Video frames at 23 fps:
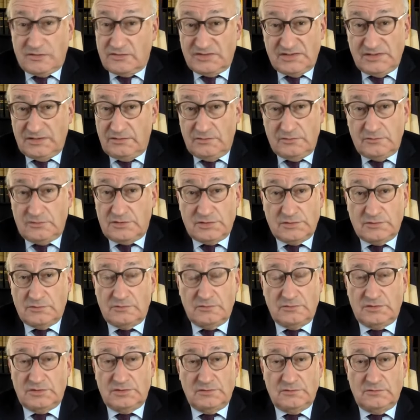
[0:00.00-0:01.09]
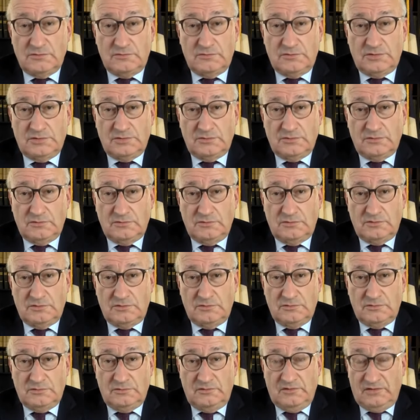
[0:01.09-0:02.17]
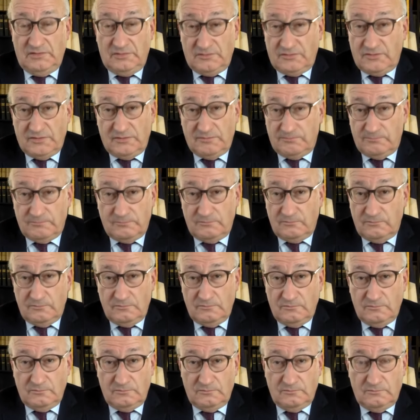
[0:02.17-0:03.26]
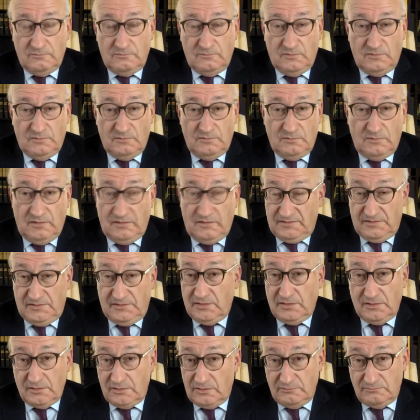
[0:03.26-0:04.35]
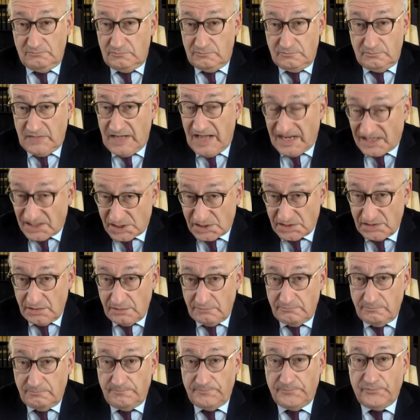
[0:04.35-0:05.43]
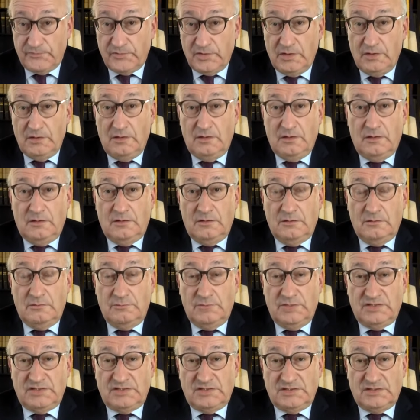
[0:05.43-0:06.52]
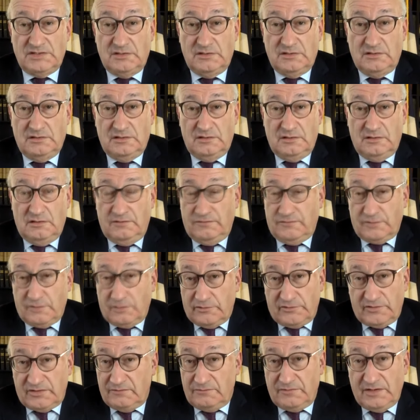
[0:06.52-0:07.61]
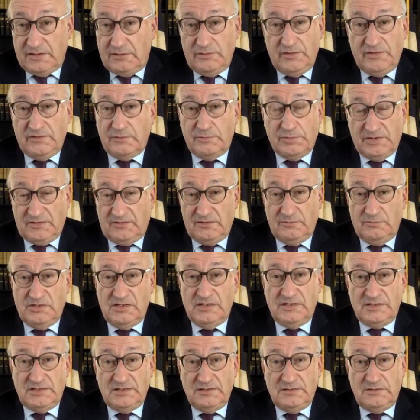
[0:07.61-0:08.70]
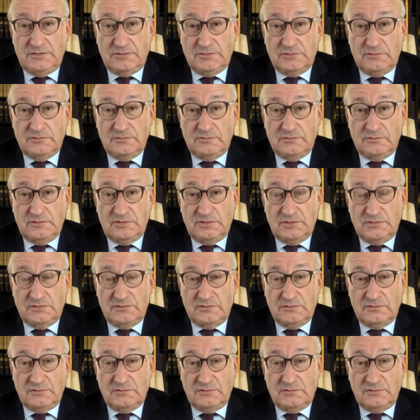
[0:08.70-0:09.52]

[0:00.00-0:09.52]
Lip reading: continue to this action. But of course, if there is a possibility to